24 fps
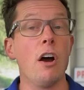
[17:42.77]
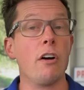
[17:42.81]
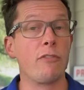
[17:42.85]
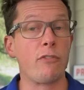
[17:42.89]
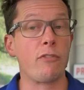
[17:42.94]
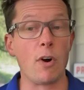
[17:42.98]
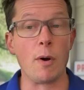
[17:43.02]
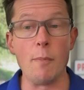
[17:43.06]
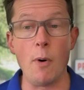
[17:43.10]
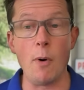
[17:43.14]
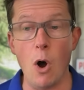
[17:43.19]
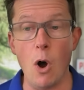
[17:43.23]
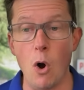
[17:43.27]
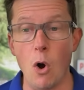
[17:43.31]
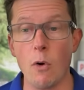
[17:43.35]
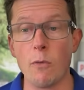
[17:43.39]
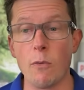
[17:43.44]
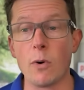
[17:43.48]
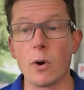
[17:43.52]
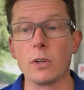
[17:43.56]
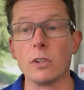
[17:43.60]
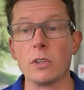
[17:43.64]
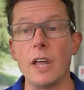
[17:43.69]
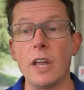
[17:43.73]
from
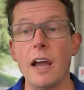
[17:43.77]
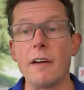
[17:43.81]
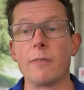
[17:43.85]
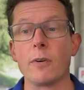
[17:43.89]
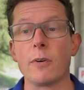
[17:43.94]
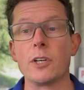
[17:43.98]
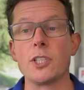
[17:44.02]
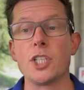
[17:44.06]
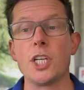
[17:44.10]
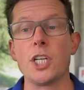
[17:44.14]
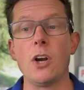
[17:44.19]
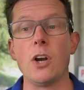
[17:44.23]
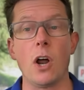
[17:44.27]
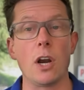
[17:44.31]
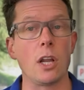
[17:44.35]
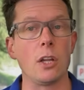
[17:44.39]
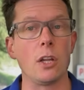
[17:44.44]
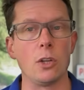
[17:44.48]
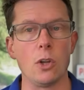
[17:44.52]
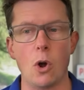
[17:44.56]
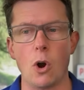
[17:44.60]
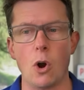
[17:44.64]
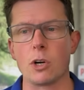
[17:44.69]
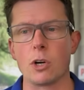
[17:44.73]
over-leveraging on a
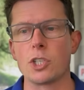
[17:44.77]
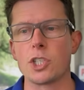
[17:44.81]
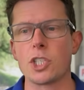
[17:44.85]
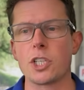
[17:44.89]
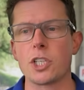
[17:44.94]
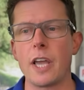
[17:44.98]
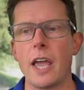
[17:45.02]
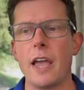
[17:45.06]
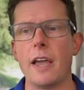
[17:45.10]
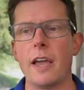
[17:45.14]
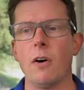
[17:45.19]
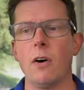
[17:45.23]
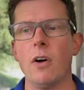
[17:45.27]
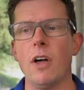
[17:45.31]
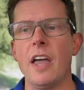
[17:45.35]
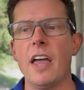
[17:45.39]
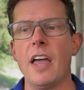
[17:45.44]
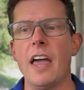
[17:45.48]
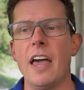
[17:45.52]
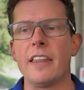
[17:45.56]
large scale.